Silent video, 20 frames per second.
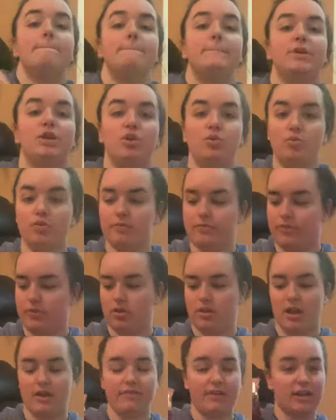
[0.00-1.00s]

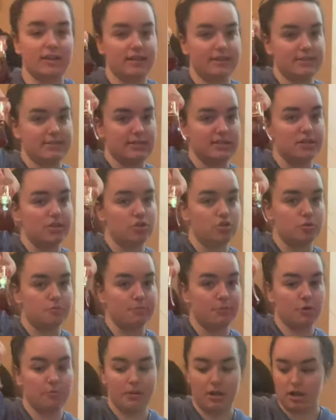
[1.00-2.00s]
Beautiful. I've had this in the
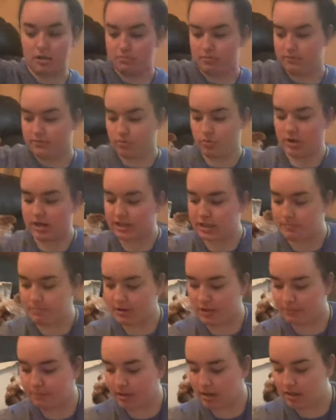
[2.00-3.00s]
jumbo bottle before, like the
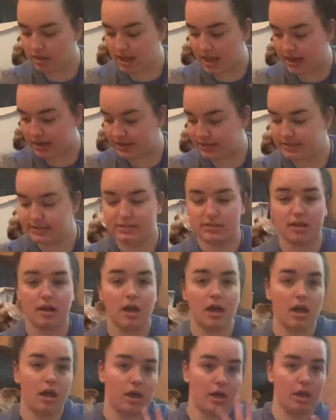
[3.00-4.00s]
big bottle, and it's
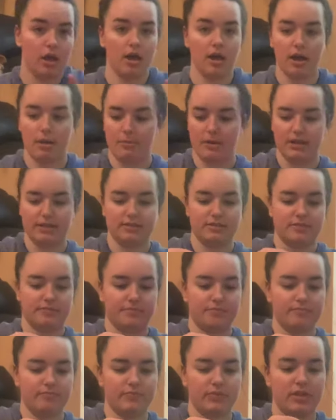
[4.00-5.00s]
amazing.
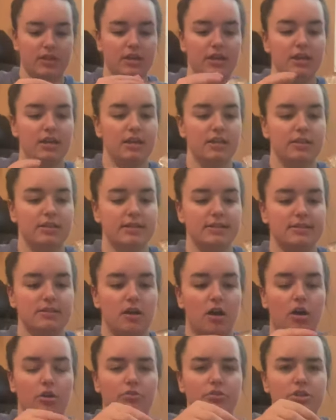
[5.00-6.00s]
This
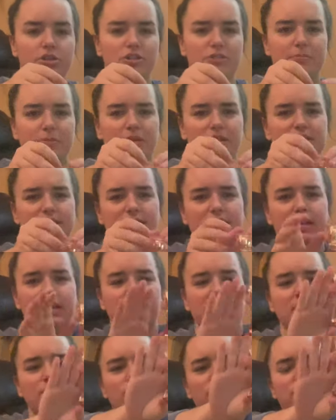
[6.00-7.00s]
orange Beyonce
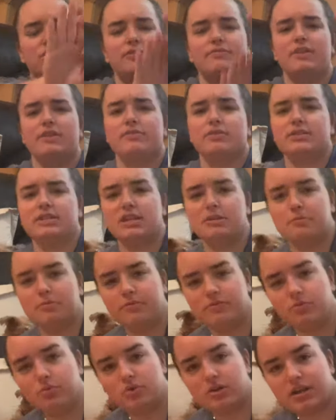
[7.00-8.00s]
Heat, which I've never seen
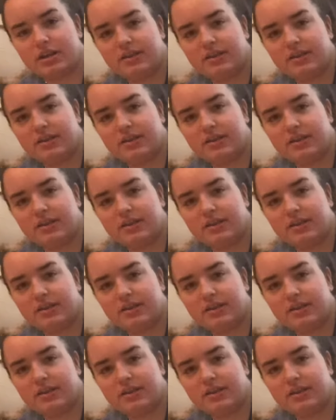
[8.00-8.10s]
before.